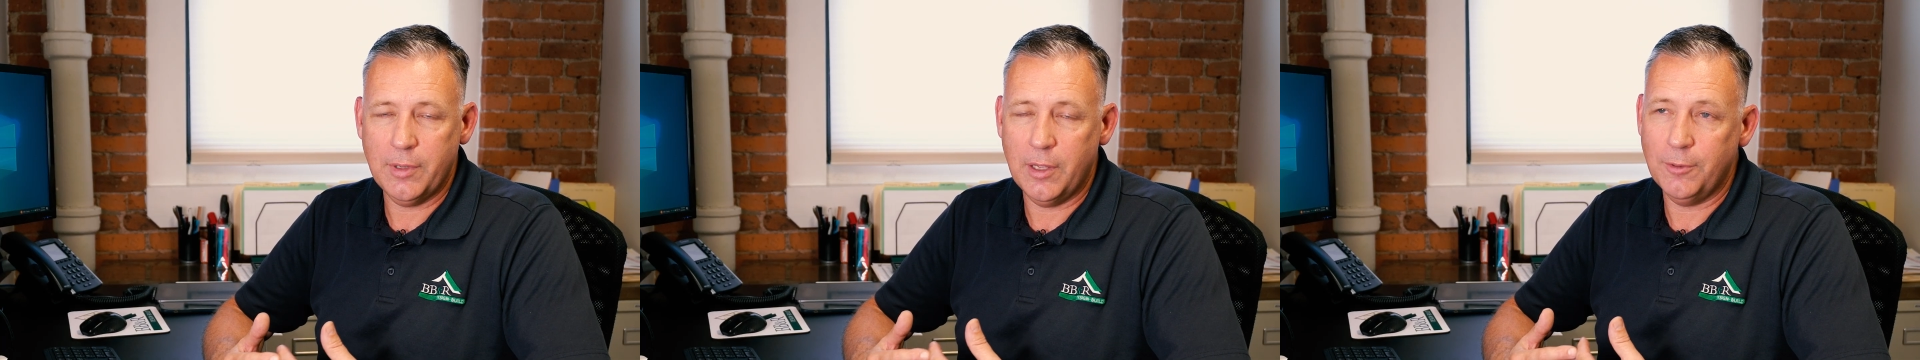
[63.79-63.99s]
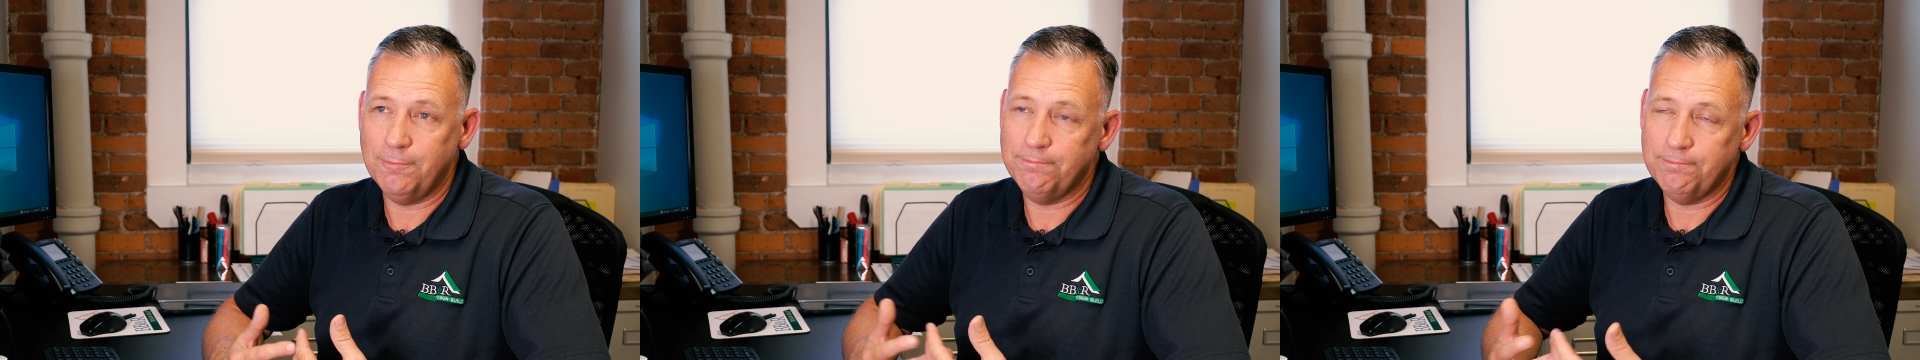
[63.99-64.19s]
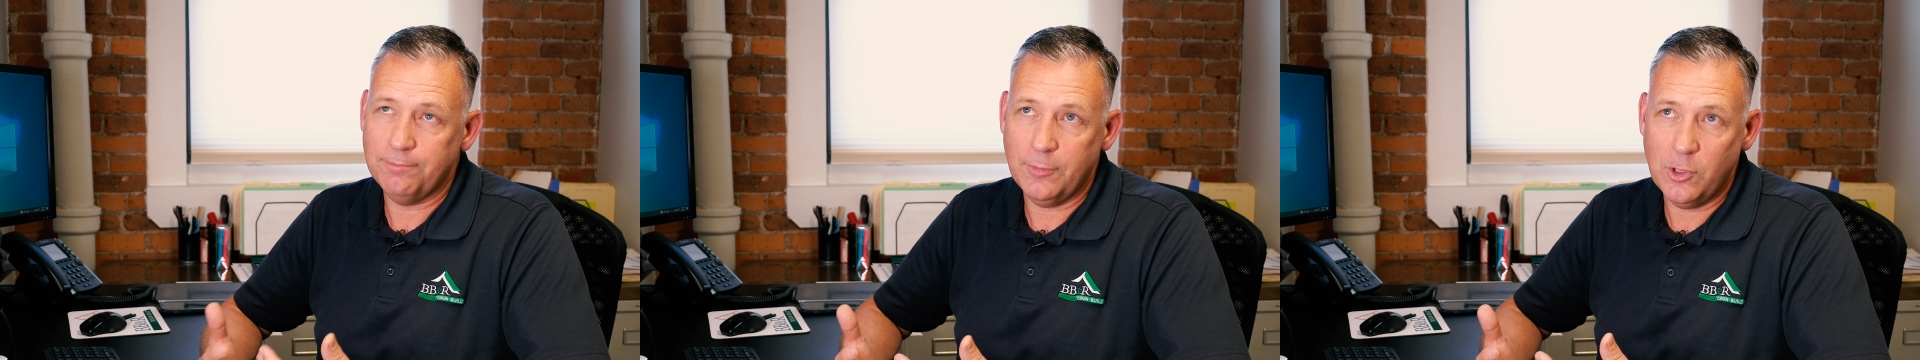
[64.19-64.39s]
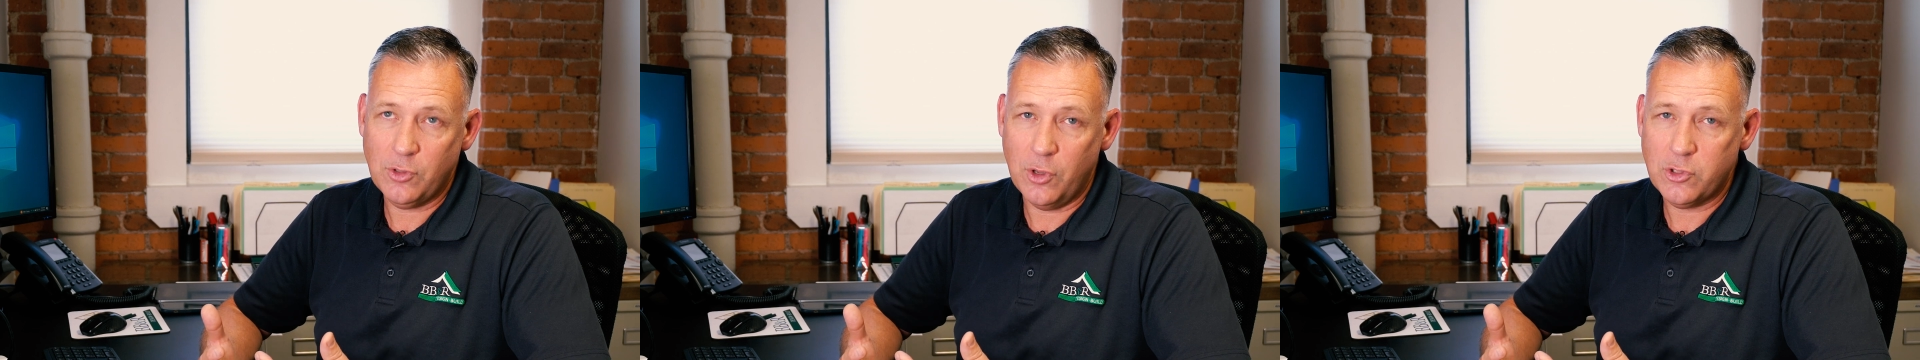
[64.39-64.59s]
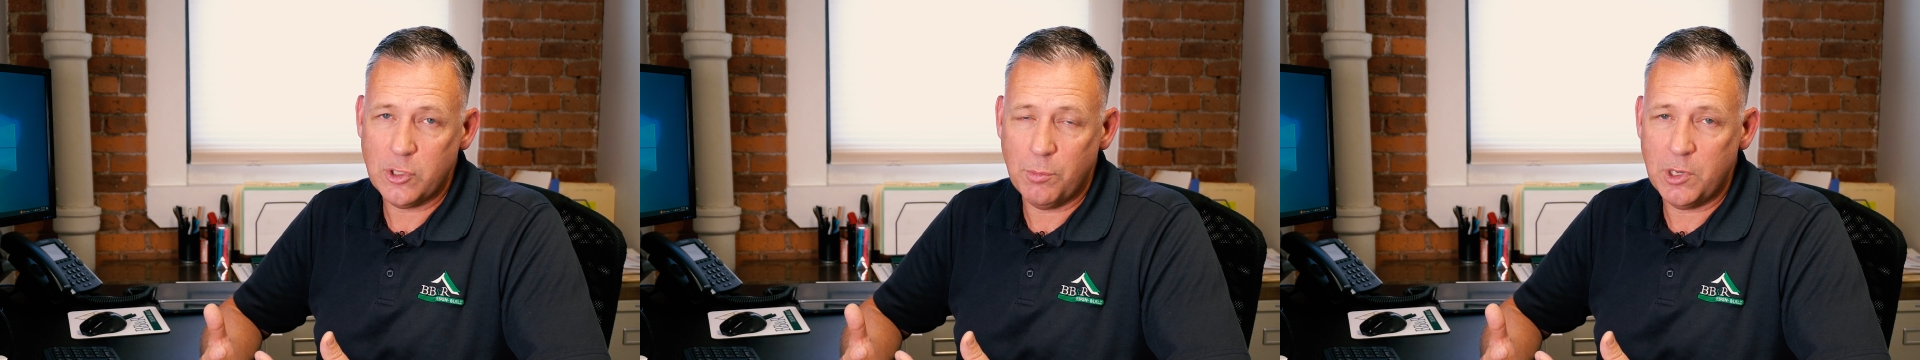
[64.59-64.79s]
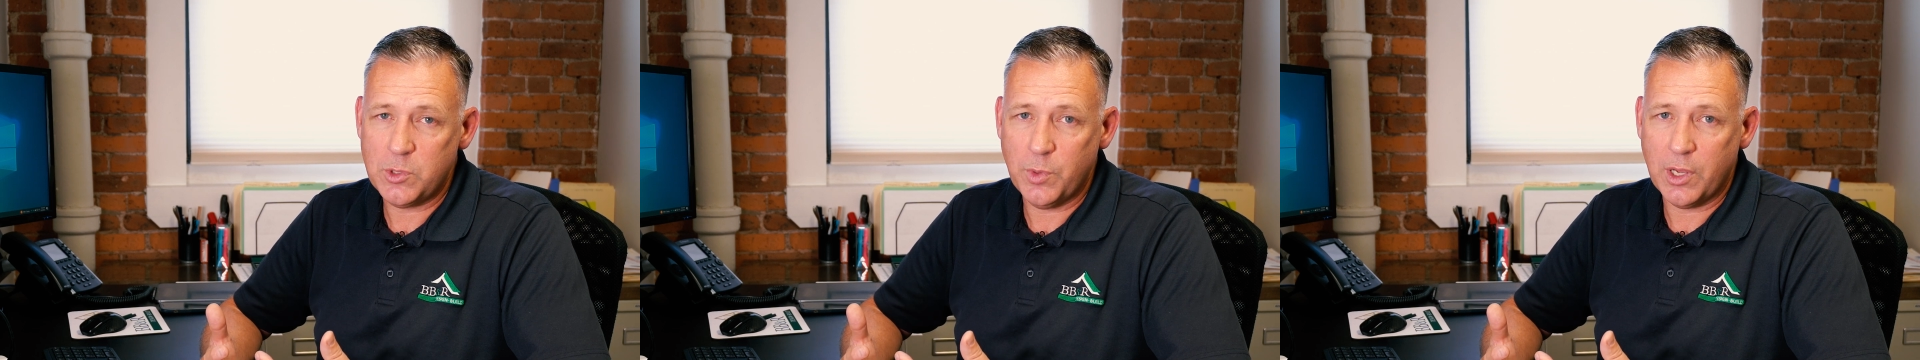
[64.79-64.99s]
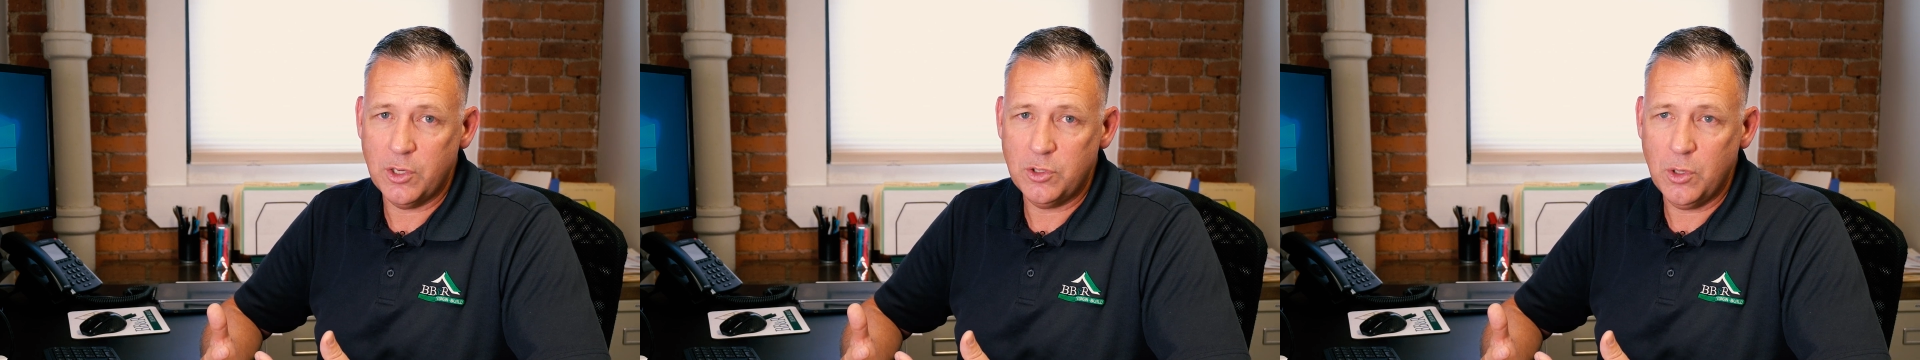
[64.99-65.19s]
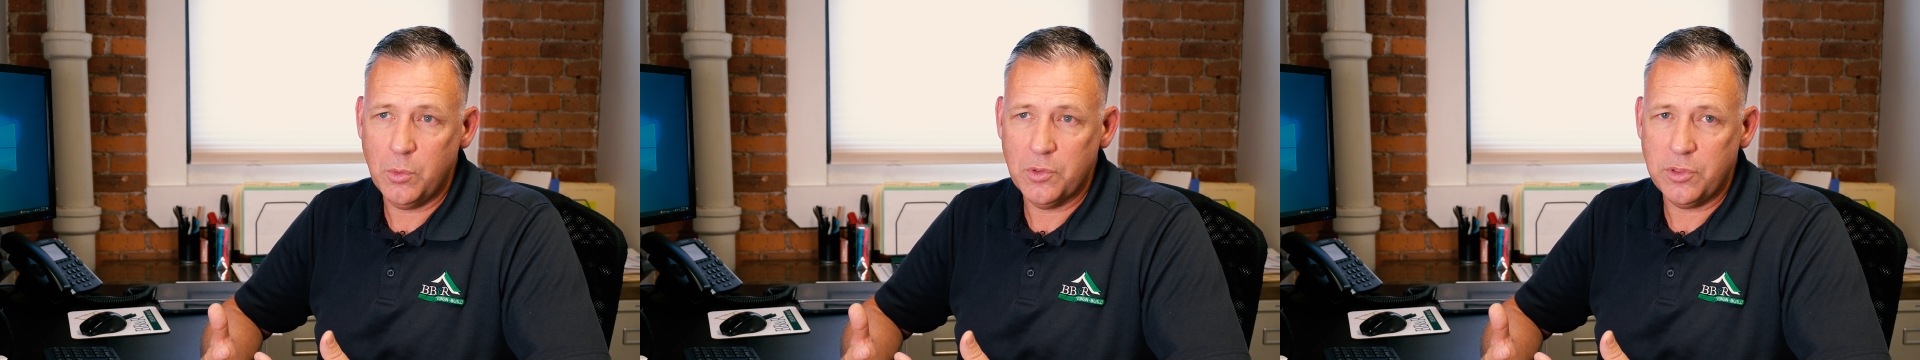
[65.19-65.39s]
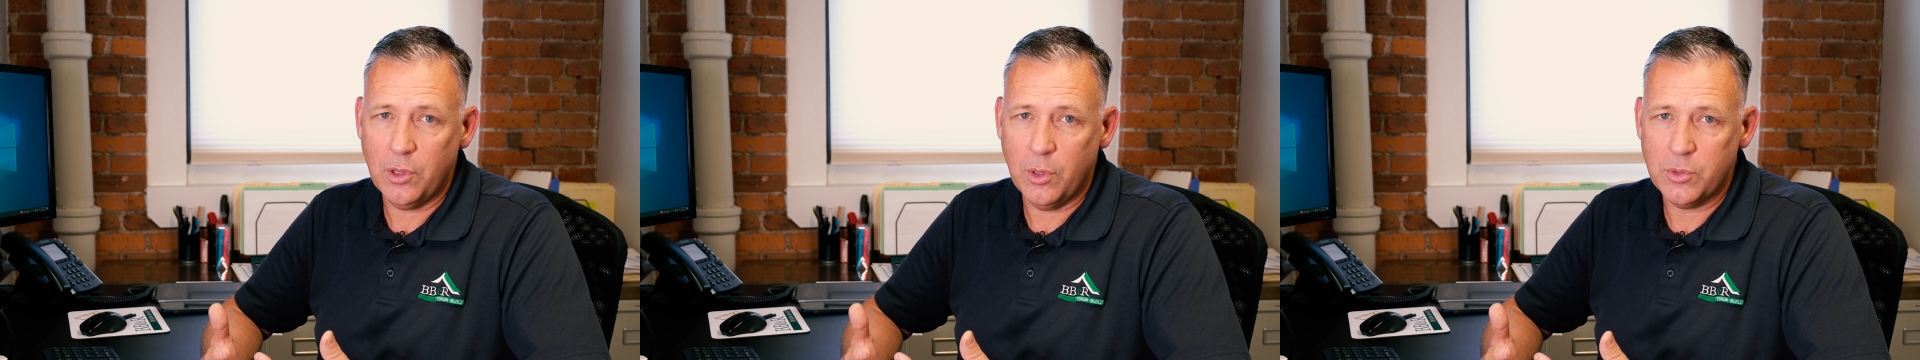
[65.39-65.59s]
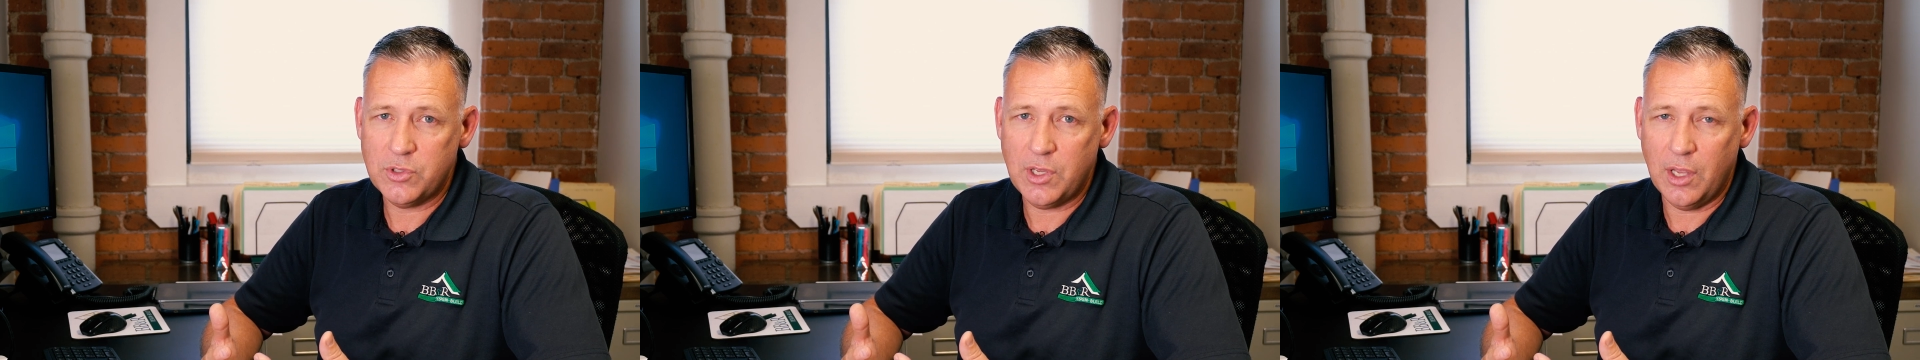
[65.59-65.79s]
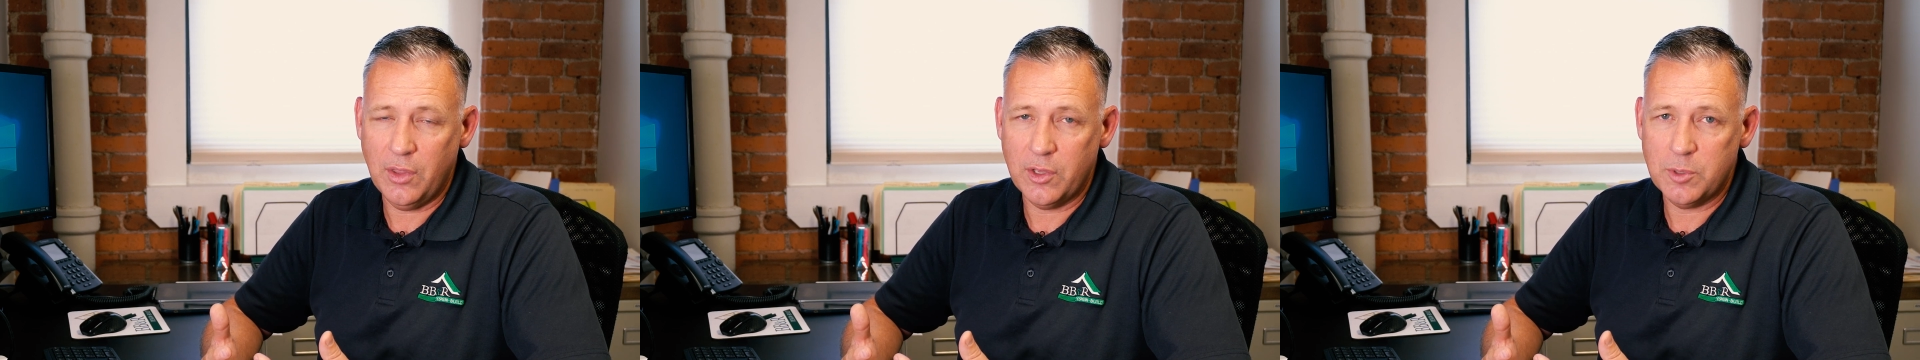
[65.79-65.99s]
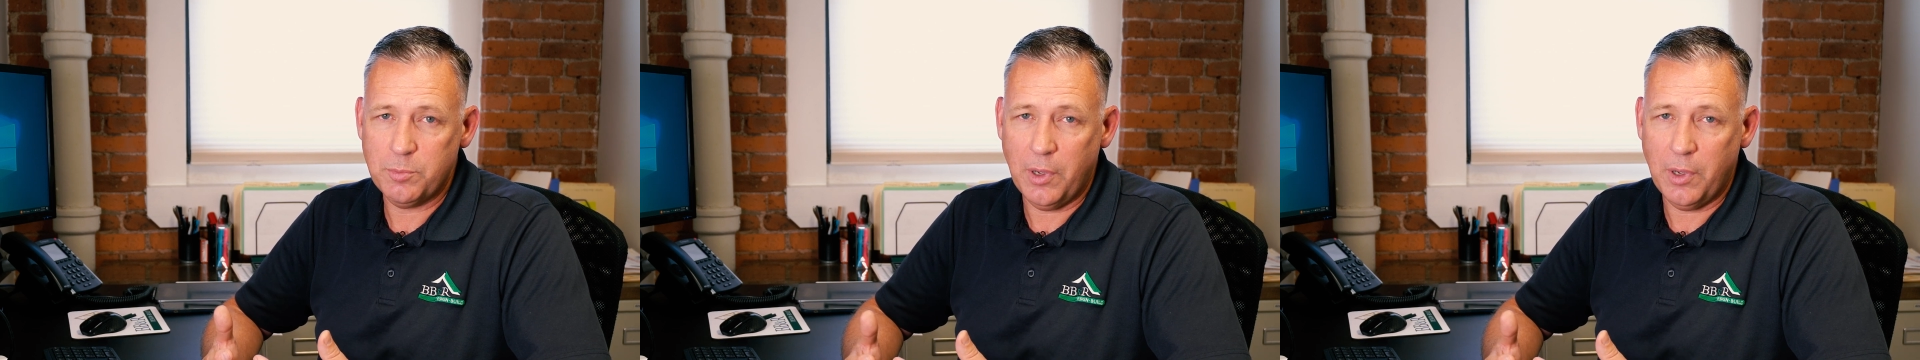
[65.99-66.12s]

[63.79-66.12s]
Well, there's only so much we can do with low ceilings,